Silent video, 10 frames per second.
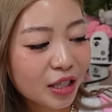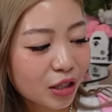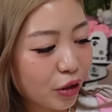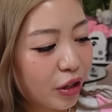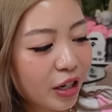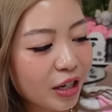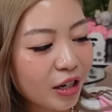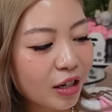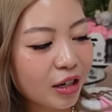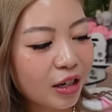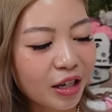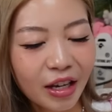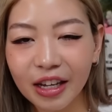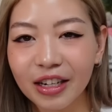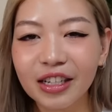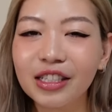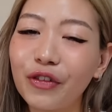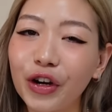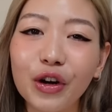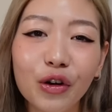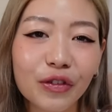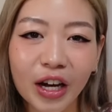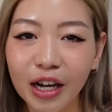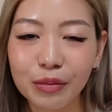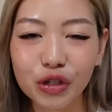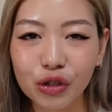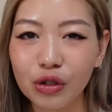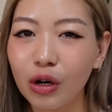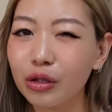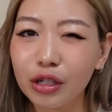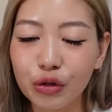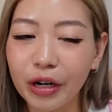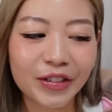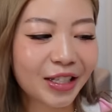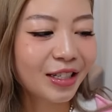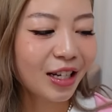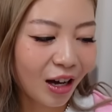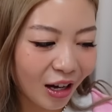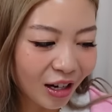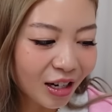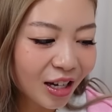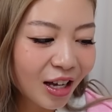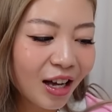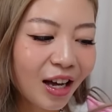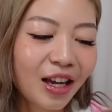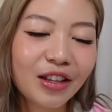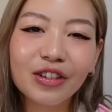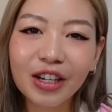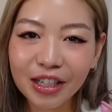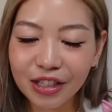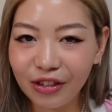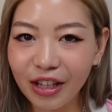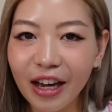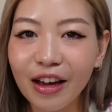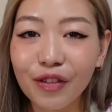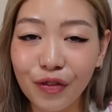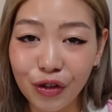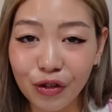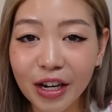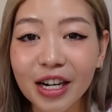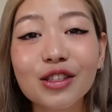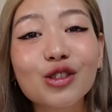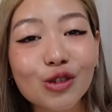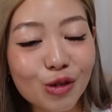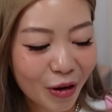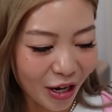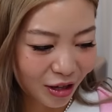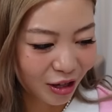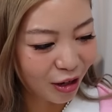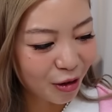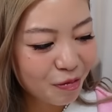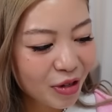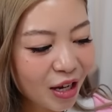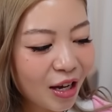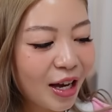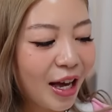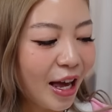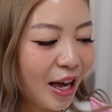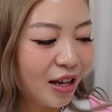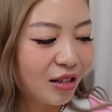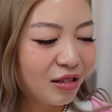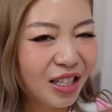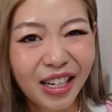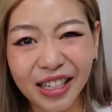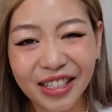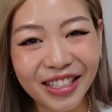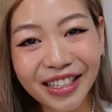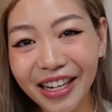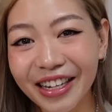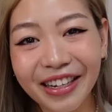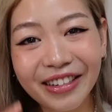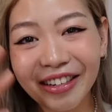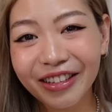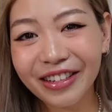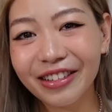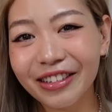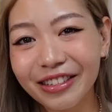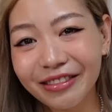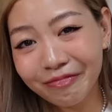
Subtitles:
is good. Again, it's a very overhyped shoe, all the Travises are, and you guys know that I have a few and I do wear them. And yeah, it's just like another